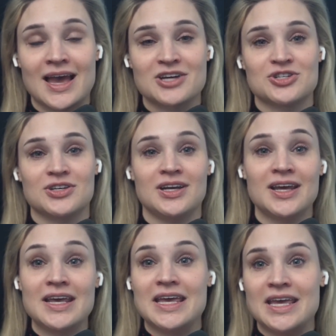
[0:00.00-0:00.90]
actually
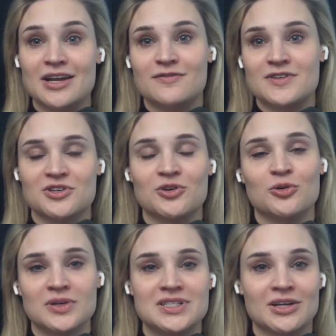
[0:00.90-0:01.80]
in a
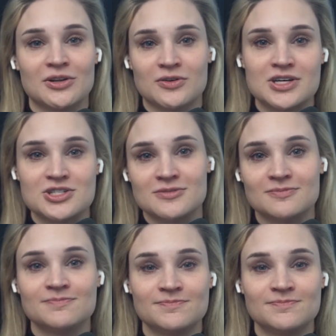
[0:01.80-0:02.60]
physical retail location.